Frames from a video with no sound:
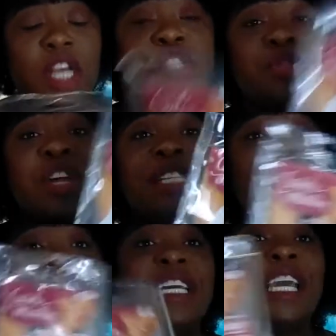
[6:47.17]
So
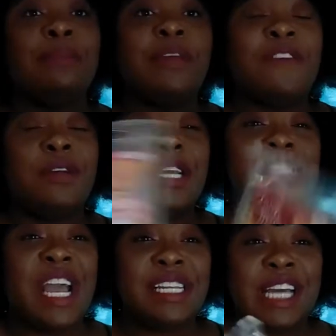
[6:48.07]
it can be found
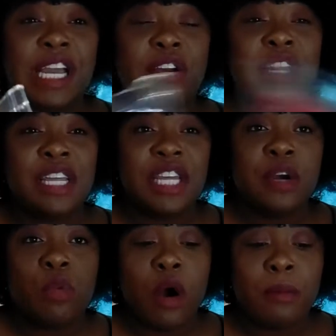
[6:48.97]
at Giant Tiger and I
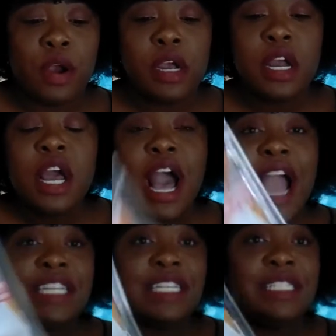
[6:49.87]
think Walmart.
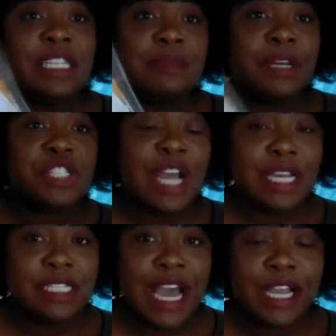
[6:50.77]
I did see them at
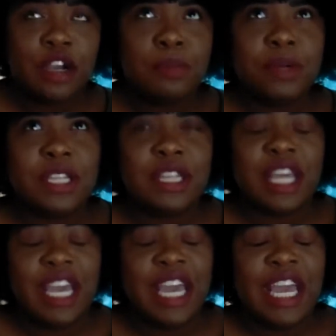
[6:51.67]
Giant Tiger, but
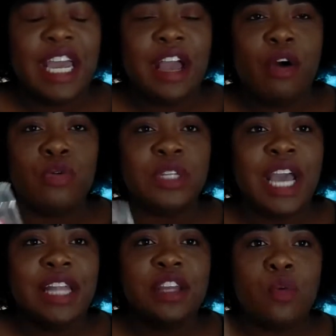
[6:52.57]
they
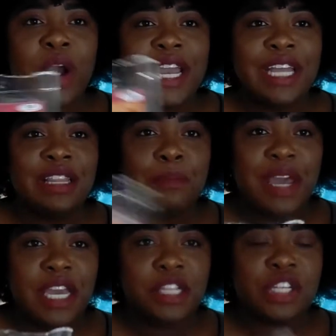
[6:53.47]
only had the white and the
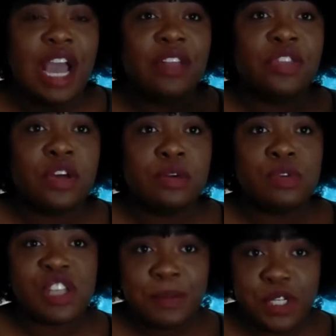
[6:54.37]
beige, and the
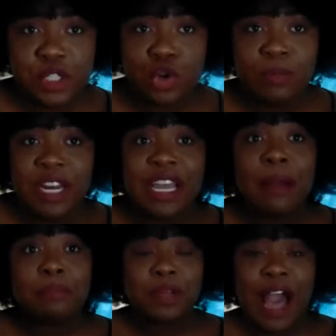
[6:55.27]
receptionist told me to
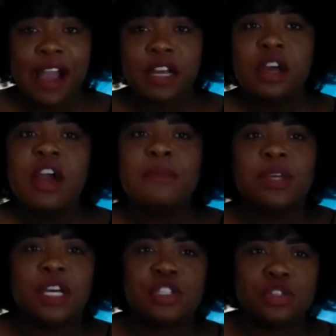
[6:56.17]
get black
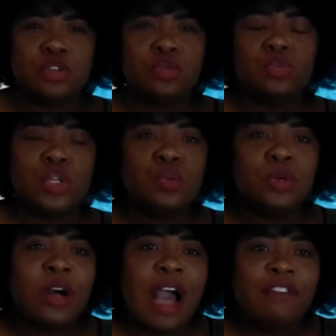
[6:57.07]
because you
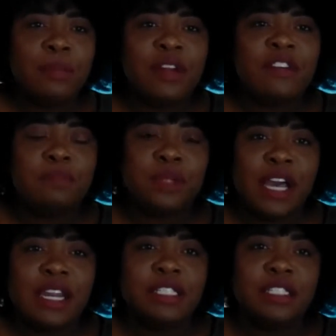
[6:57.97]
will have a bit of
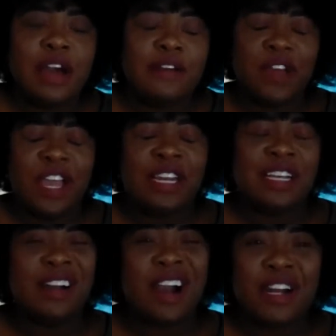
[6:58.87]
blood and stuff
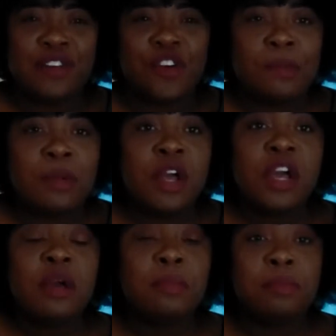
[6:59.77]
and gunk from
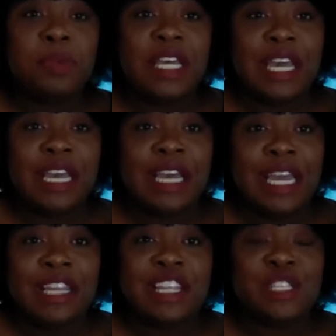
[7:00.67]
being in